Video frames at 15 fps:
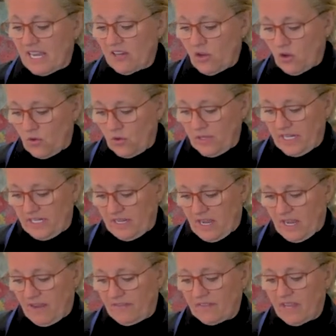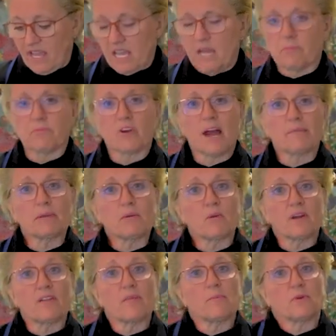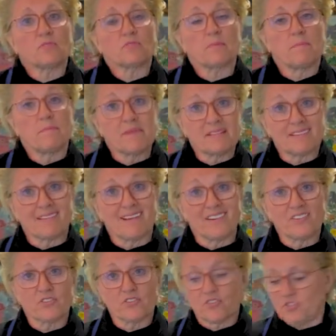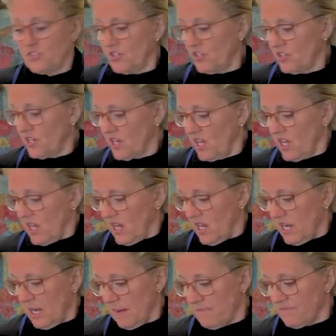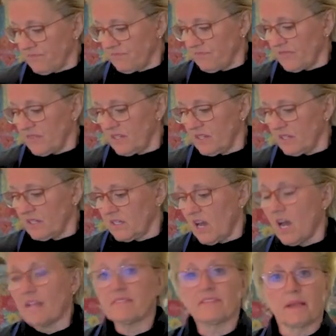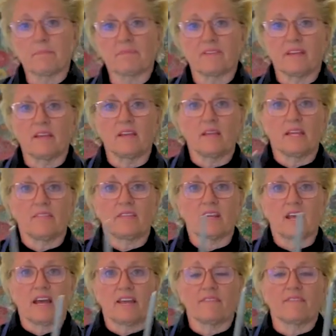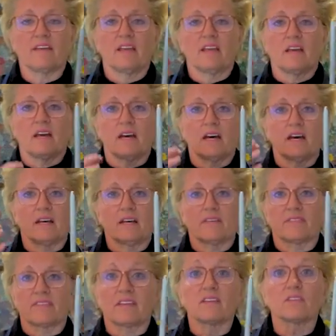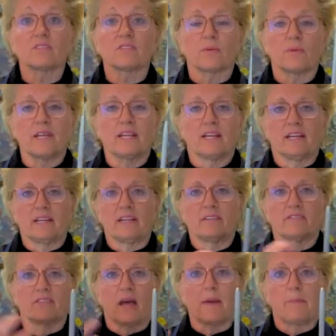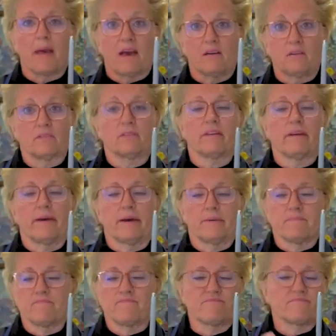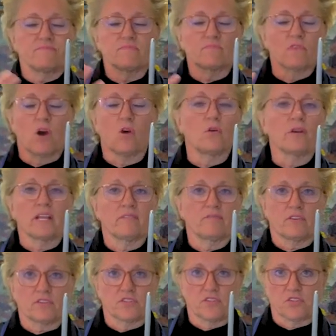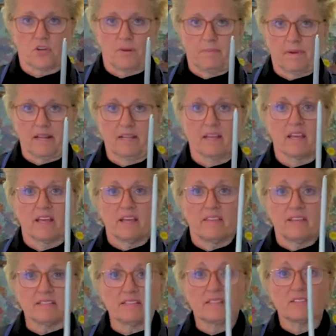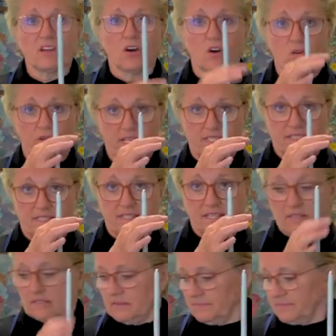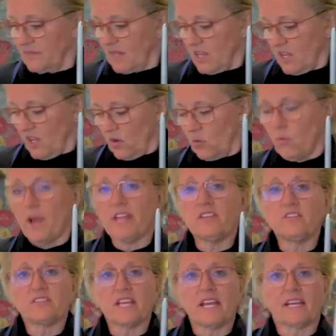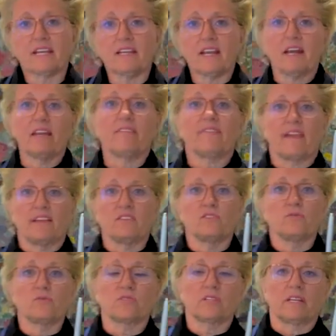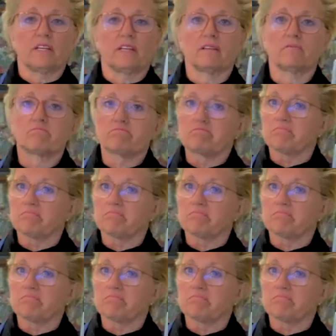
and honing knives. Probably one of the most misunderstood concepts in the knife skills arena is about honing versus sharpening. This is a honing steel. When you take a knife and use it